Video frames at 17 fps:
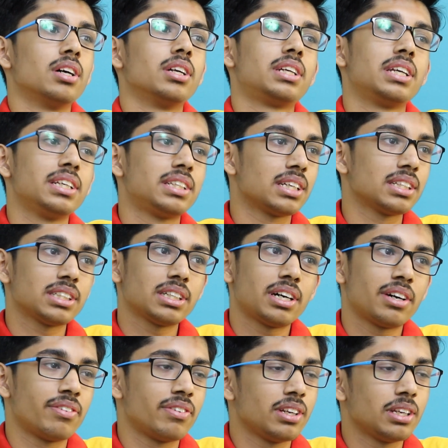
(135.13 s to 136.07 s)
Teachers
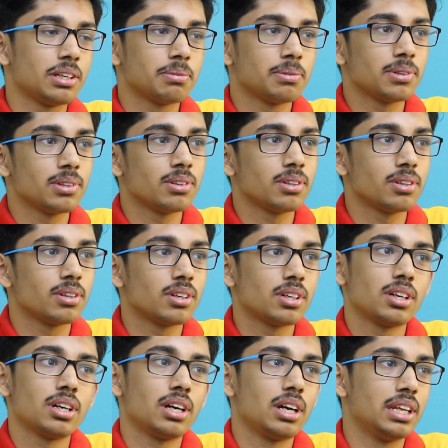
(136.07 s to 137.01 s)
are available
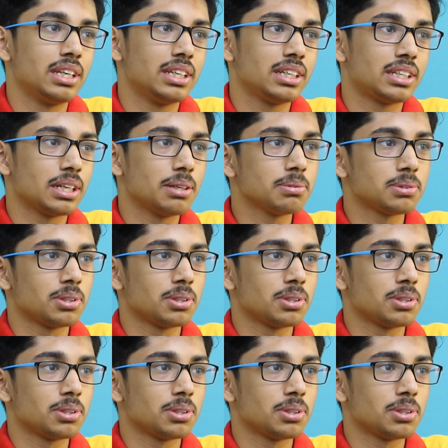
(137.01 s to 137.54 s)
anytime,